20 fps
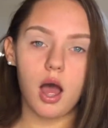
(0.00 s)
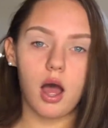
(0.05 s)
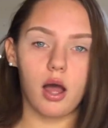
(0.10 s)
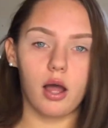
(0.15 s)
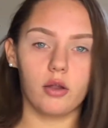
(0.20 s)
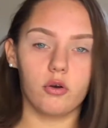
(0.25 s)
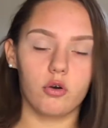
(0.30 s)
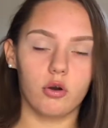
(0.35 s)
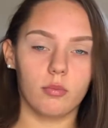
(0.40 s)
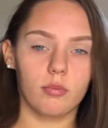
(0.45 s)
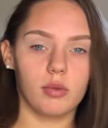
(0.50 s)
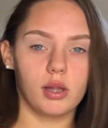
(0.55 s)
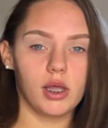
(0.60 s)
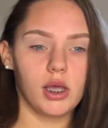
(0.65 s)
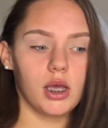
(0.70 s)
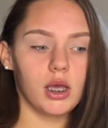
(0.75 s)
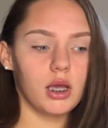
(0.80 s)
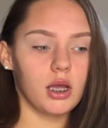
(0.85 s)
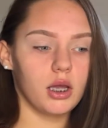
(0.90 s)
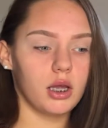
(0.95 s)
I
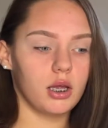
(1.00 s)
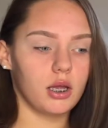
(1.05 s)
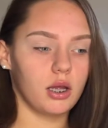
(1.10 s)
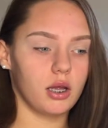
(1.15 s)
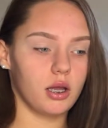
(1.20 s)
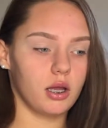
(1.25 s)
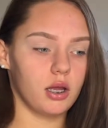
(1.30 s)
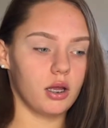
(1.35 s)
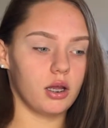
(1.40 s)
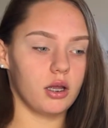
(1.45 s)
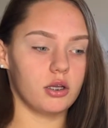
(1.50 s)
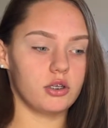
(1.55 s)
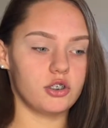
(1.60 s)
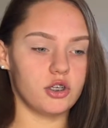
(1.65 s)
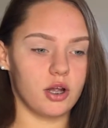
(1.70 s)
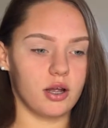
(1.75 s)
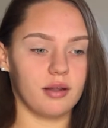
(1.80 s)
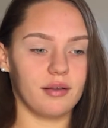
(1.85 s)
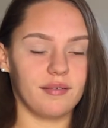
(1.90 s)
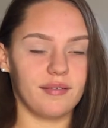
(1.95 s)
normally
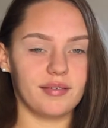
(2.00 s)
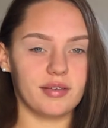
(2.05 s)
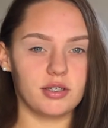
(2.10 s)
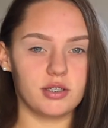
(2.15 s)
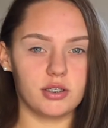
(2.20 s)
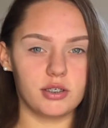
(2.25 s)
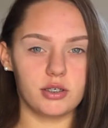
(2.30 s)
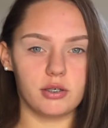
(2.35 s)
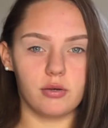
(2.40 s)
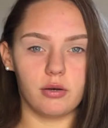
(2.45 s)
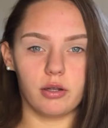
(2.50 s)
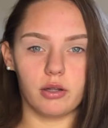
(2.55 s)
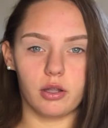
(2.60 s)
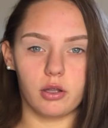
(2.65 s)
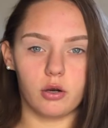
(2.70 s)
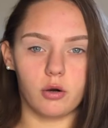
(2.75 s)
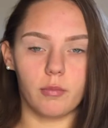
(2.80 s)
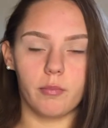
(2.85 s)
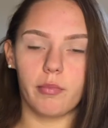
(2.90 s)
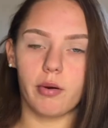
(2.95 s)
just do a
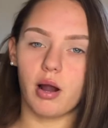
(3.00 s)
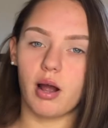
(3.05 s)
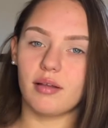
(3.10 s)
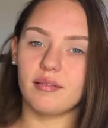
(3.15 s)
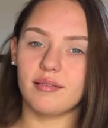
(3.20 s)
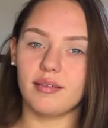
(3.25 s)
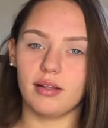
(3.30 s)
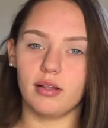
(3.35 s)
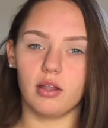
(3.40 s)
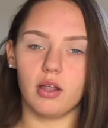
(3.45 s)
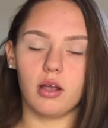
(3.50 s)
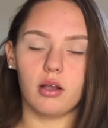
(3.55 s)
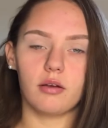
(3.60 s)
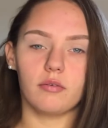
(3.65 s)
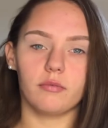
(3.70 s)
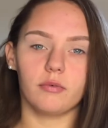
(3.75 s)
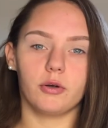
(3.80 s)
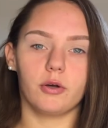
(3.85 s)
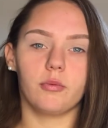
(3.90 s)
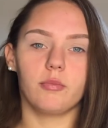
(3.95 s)
little bronzy look,
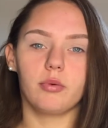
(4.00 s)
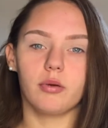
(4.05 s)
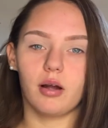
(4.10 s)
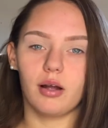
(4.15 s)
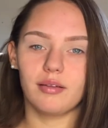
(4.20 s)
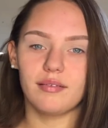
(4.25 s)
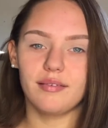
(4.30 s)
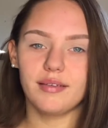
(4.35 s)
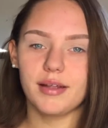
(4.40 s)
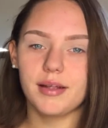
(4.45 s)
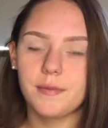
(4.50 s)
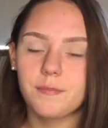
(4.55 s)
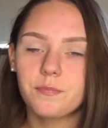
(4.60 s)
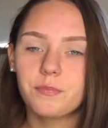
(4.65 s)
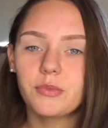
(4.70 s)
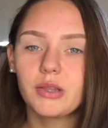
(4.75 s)
real bronzy.